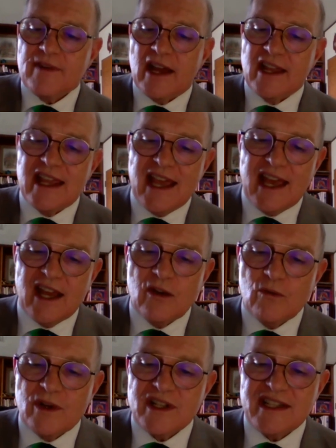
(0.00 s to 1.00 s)
again
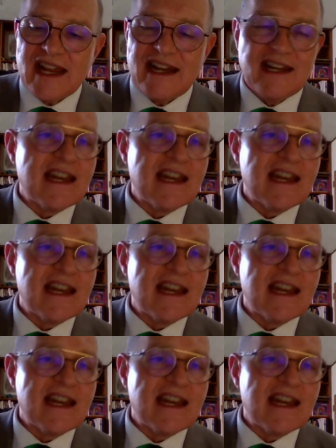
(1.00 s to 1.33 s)
was standing.